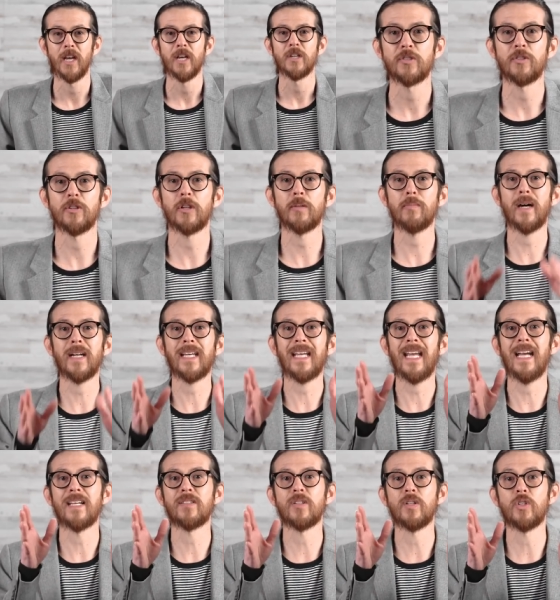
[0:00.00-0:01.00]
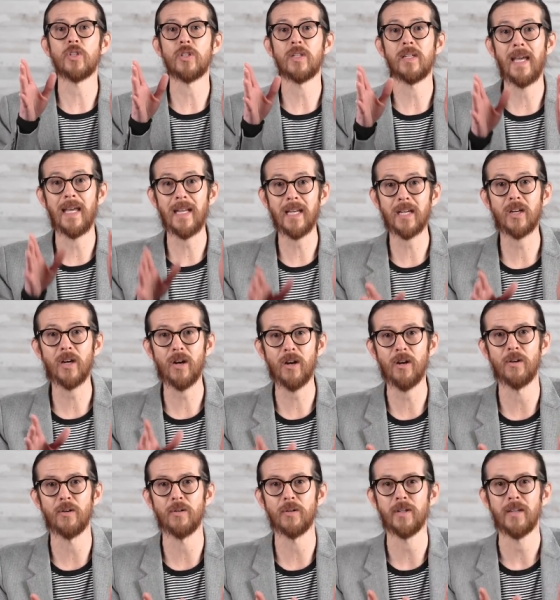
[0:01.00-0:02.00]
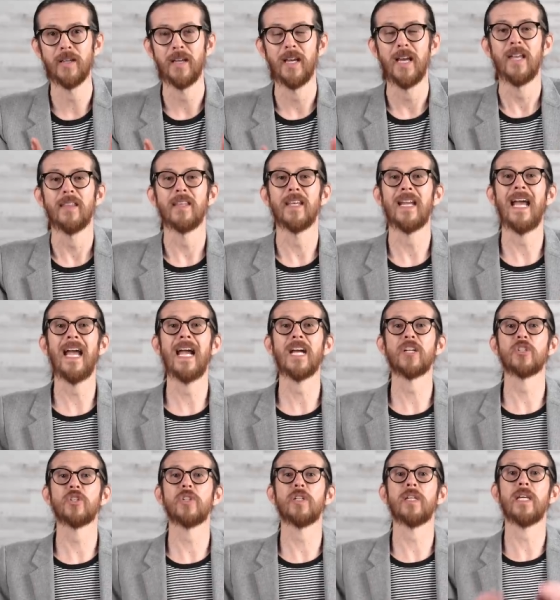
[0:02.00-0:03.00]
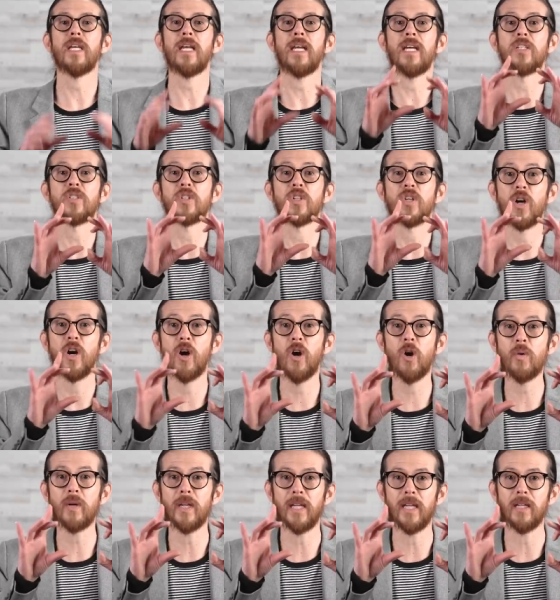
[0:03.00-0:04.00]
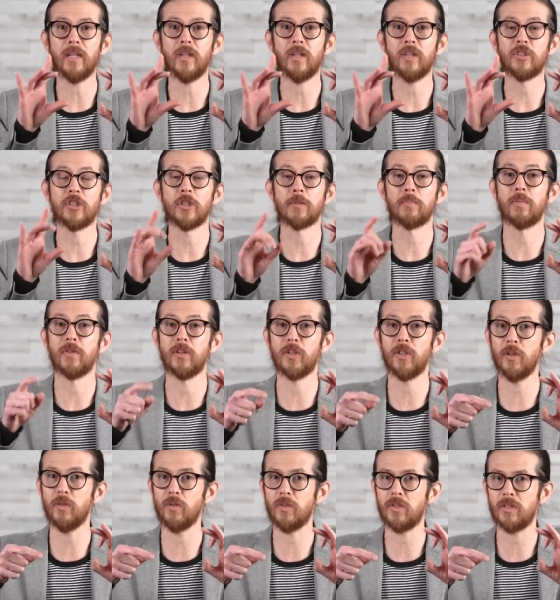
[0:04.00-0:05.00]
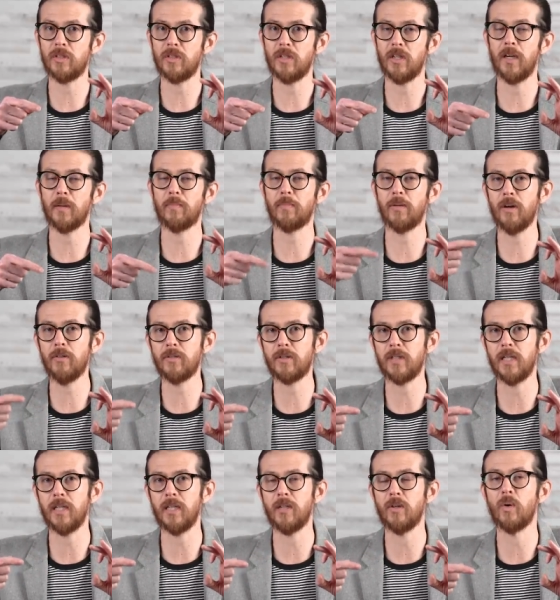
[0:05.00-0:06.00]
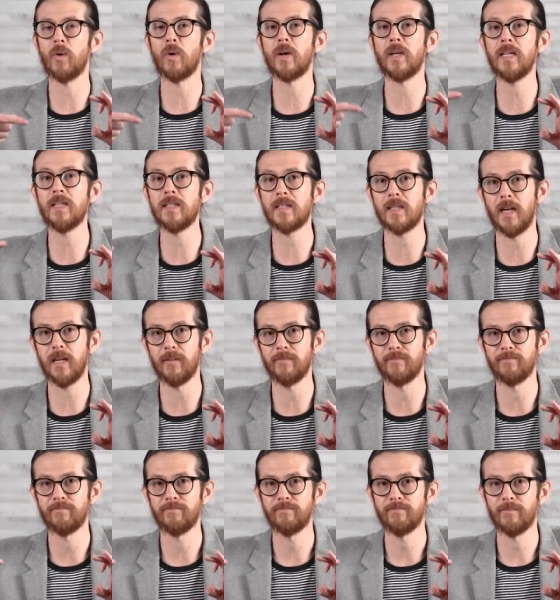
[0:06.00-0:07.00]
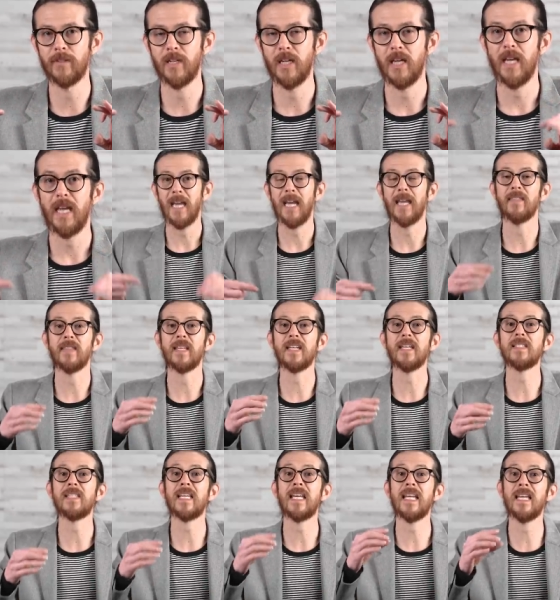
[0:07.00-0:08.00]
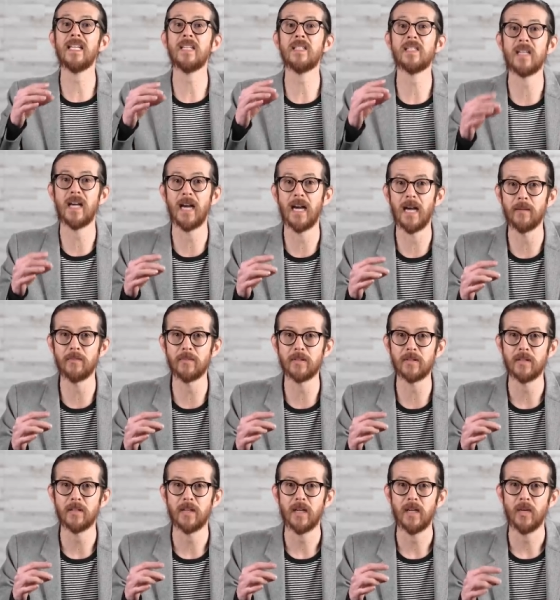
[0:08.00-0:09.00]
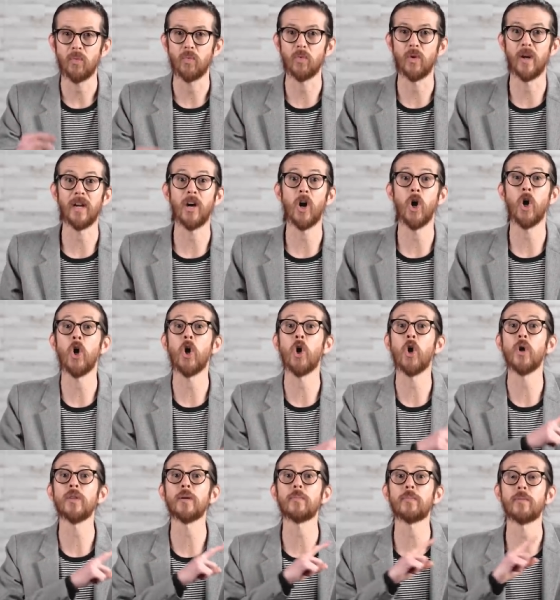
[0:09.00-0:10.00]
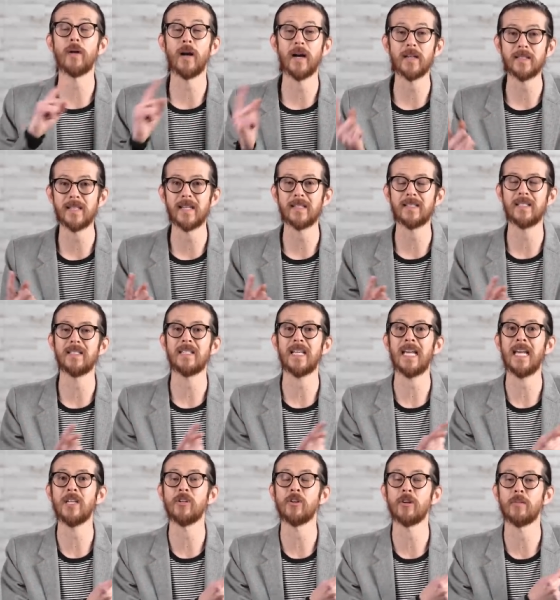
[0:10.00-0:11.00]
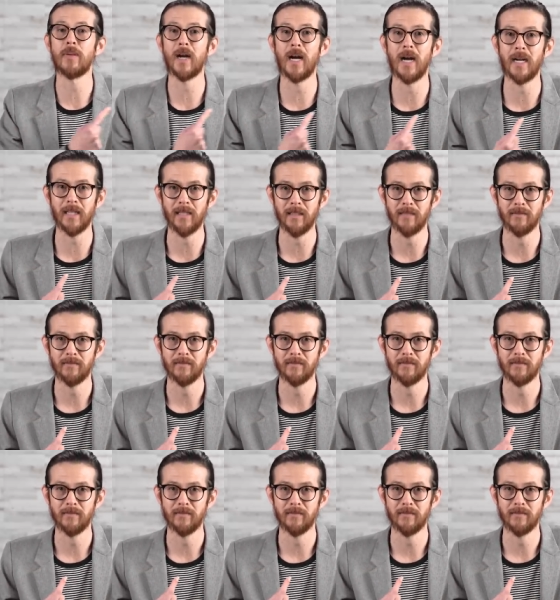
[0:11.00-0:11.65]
So your body has a genetic code that actually is coding to produce a protein or an enzyme. And these enzymes run all the processes in your body.